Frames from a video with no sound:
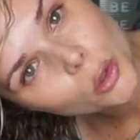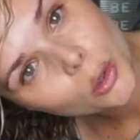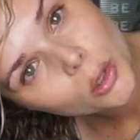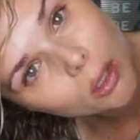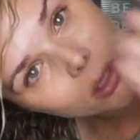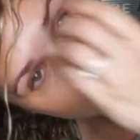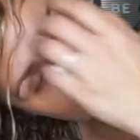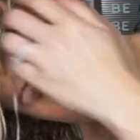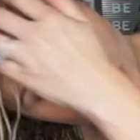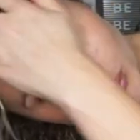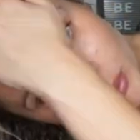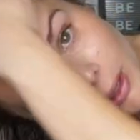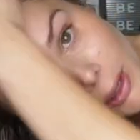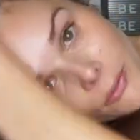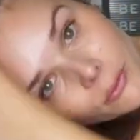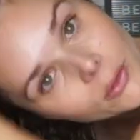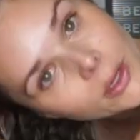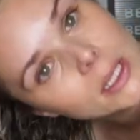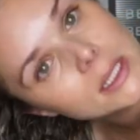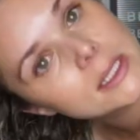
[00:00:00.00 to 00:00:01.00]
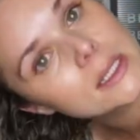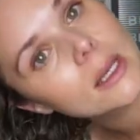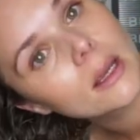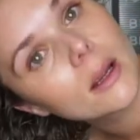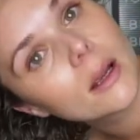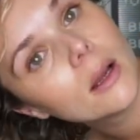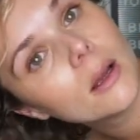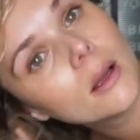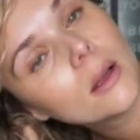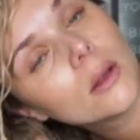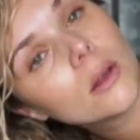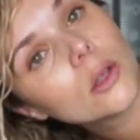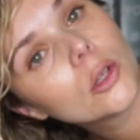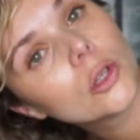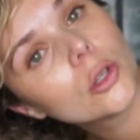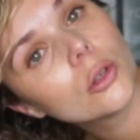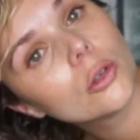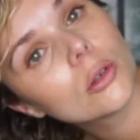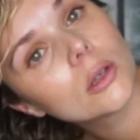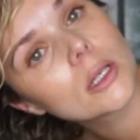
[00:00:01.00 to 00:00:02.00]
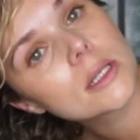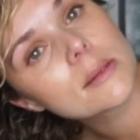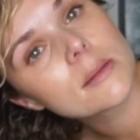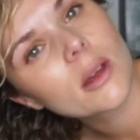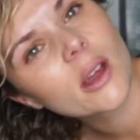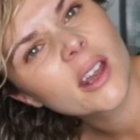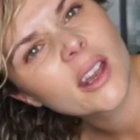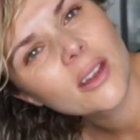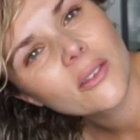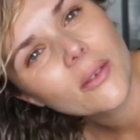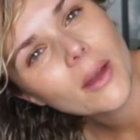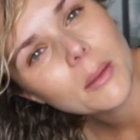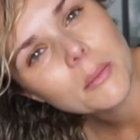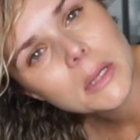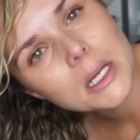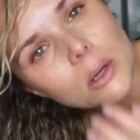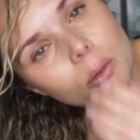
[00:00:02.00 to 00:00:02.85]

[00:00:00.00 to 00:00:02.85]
totally your preference. Like and if I'm in